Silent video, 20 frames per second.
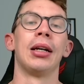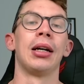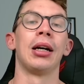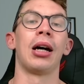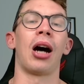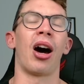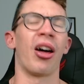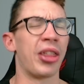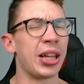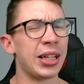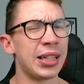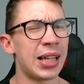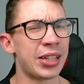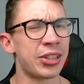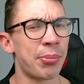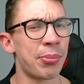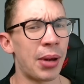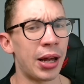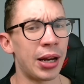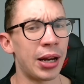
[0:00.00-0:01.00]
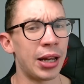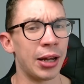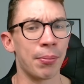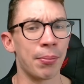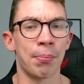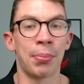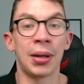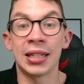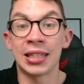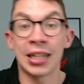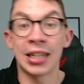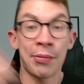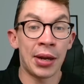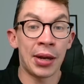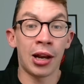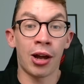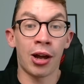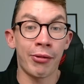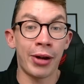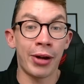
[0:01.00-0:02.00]
I think that's about it. Please leave me a
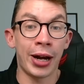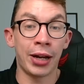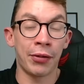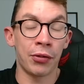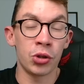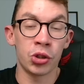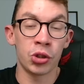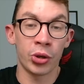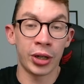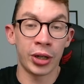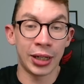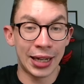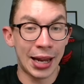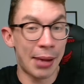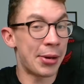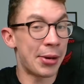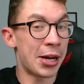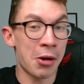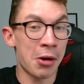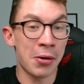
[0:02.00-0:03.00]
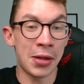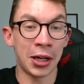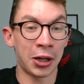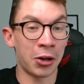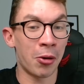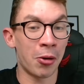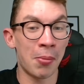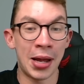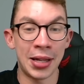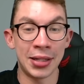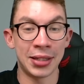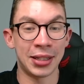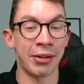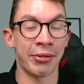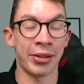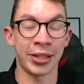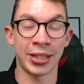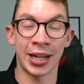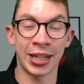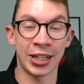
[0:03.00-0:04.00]
like rating if you enjoyed. Let me know in the comments if
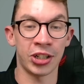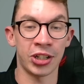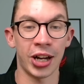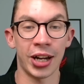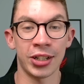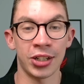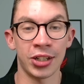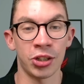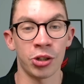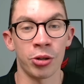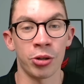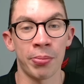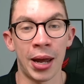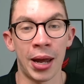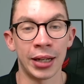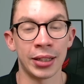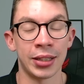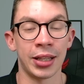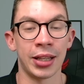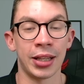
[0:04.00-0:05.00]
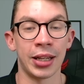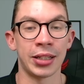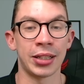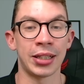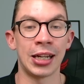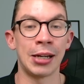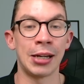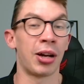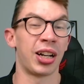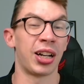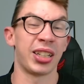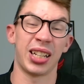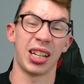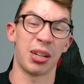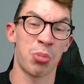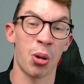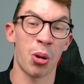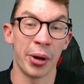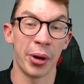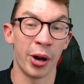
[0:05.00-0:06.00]
there's any changes you'd make to this team. Like I said, it's
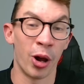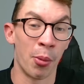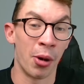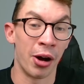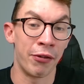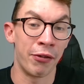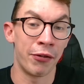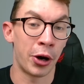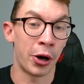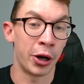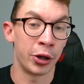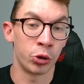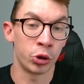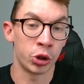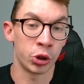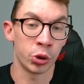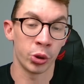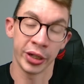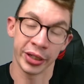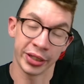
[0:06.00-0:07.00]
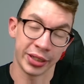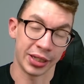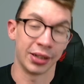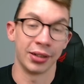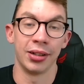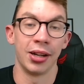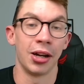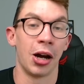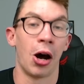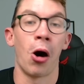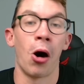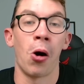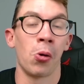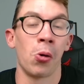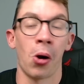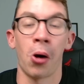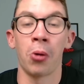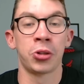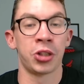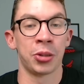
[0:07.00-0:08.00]
probably not my final choice. And
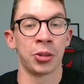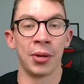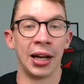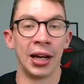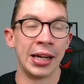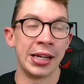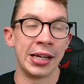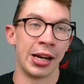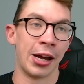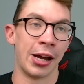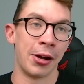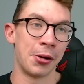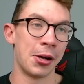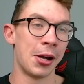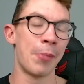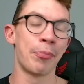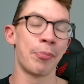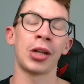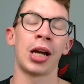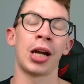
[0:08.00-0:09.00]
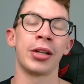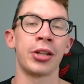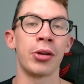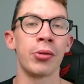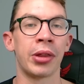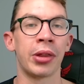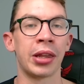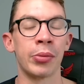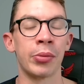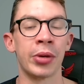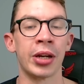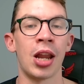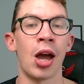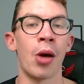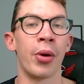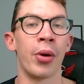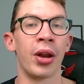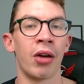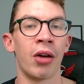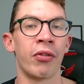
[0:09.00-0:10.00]
ultimately, you know, I don't think we know
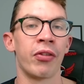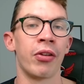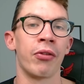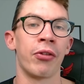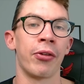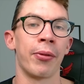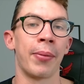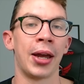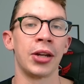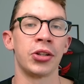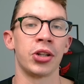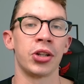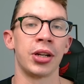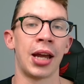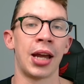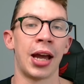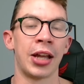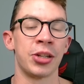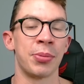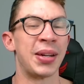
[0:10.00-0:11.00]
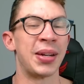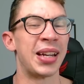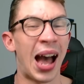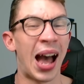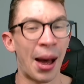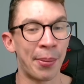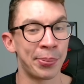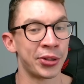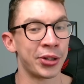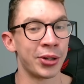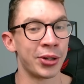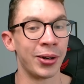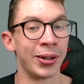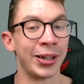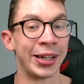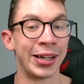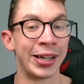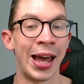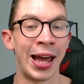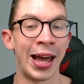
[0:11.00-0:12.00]
enough information yet to be
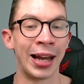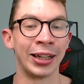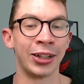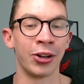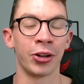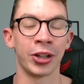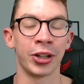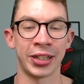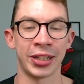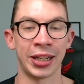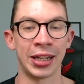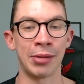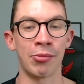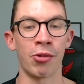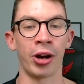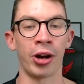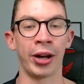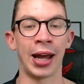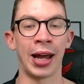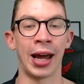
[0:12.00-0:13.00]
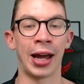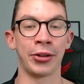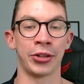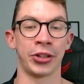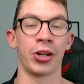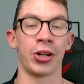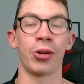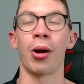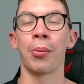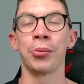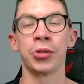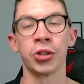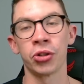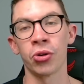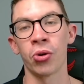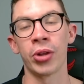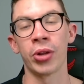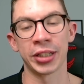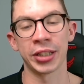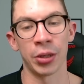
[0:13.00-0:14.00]
absolutely nailing on a team right now. So I'm
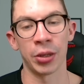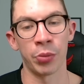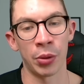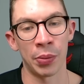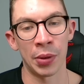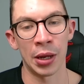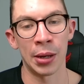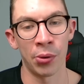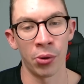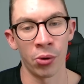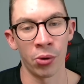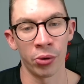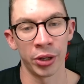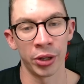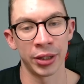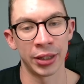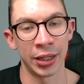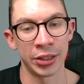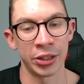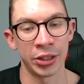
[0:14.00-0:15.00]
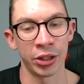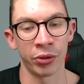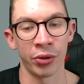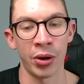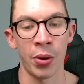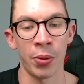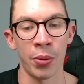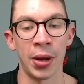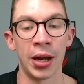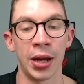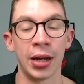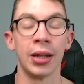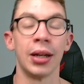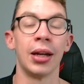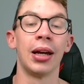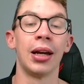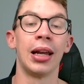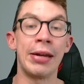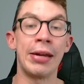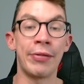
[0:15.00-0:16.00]
sure there's going to be people that disagree with me.
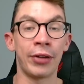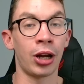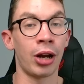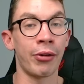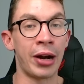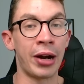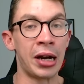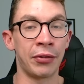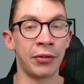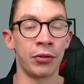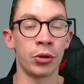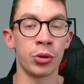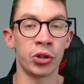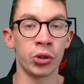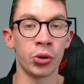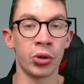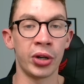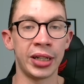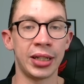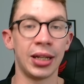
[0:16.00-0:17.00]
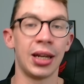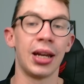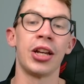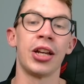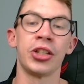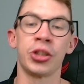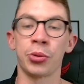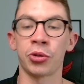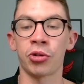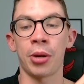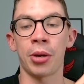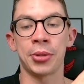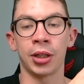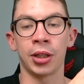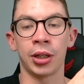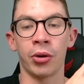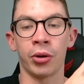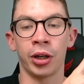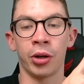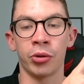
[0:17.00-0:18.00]
Leave a rating if you enjoyed. Subscribe to the
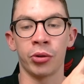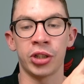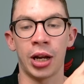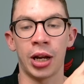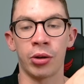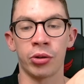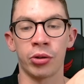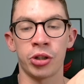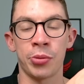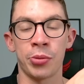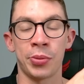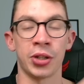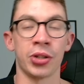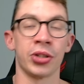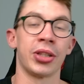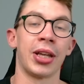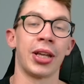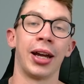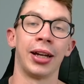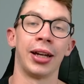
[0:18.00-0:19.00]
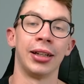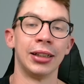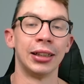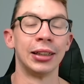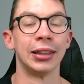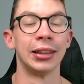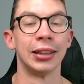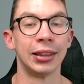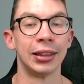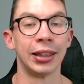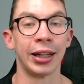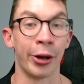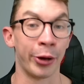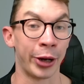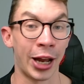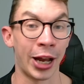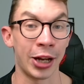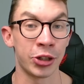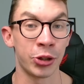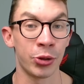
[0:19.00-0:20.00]
Golden Goal channel. It should be just there. And I'll
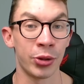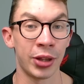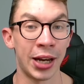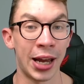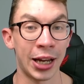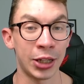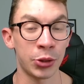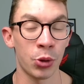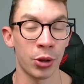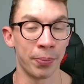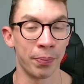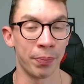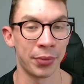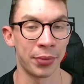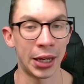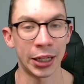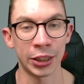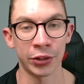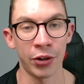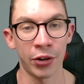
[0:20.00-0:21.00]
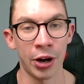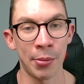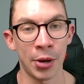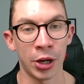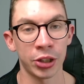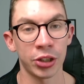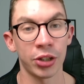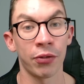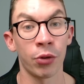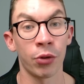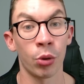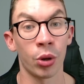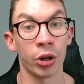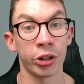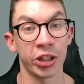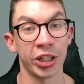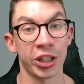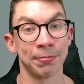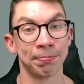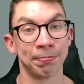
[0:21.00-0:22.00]
catch you in the next one. Thanks very much for watching.